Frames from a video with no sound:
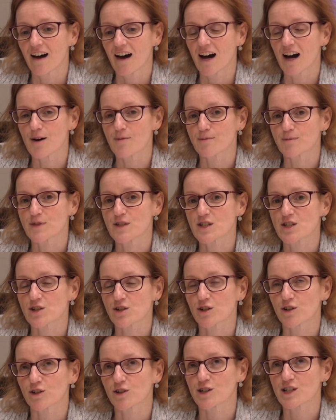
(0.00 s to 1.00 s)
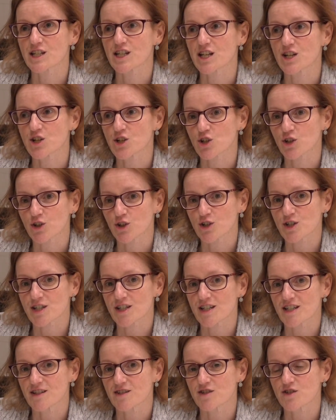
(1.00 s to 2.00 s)
Um, her
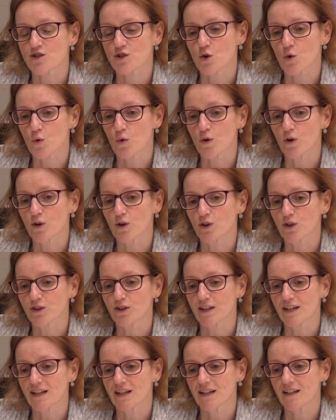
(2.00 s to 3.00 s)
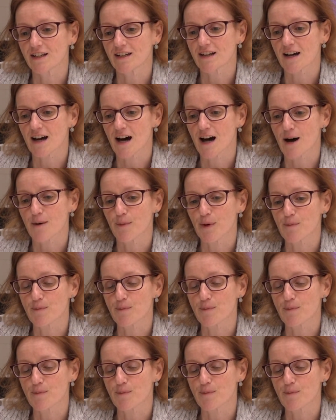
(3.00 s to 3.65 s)
teachers in school need um,